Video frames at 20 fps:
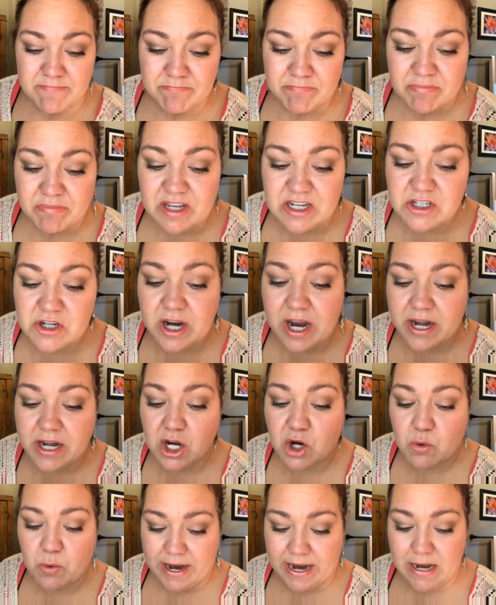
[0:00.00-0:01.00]
These are kind of
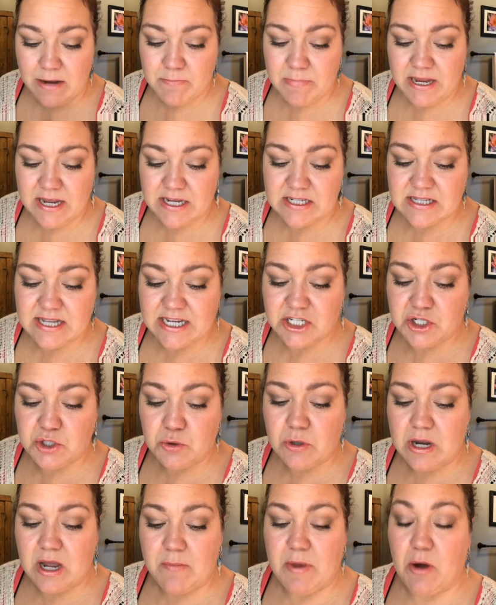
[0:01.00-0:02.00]
great because they do
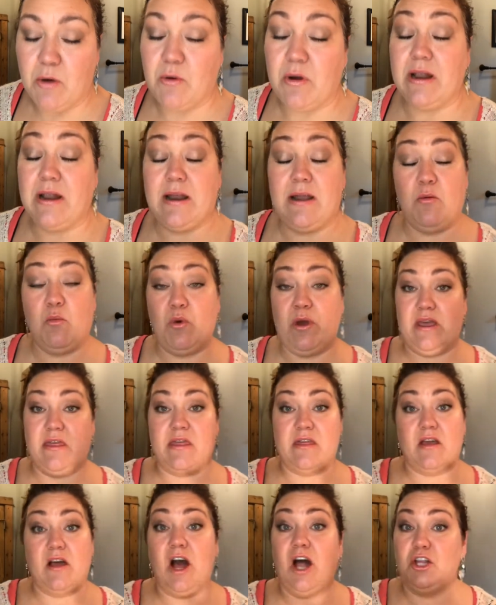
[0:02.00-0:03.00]
come out
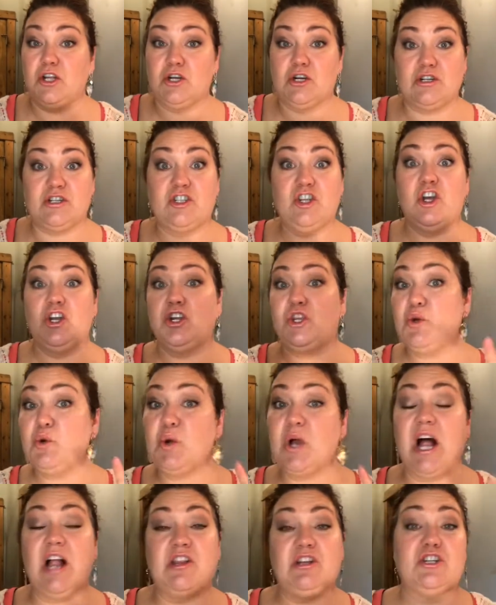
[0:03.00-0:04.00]
with colors, new
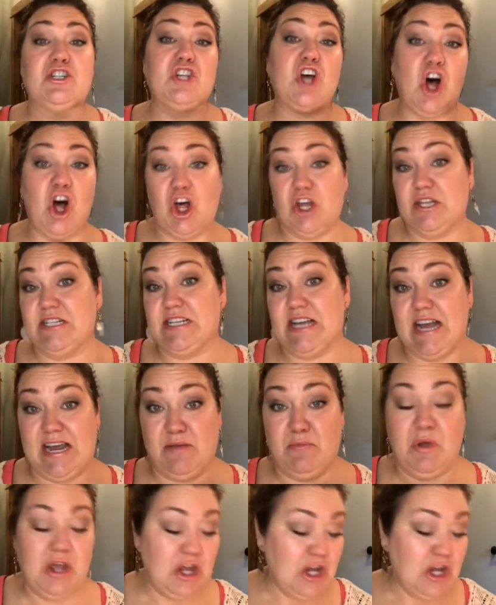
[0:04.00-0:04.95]
colors all the time.